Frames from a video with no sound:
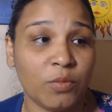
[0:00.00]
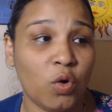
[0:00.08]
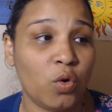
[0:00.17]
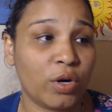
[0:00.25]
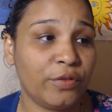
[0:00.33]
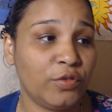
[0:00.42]

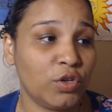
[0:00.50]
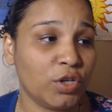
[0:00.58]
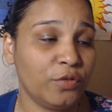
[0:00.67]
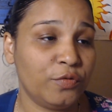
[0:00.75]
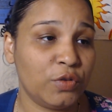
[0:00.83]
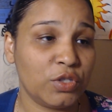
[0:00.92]
Or if you're
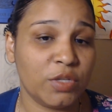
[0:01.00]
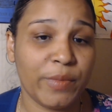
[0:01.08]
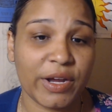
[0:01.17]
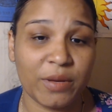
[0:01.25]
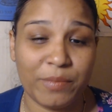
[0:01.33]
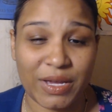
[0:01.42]
confused
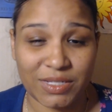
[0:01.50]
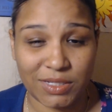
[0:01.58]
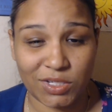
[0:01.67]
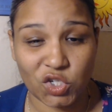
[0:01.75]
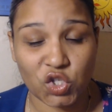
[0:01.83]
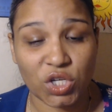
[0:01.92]
about a
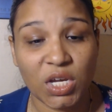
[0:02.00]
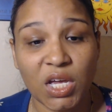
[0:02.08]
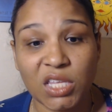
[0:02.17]
message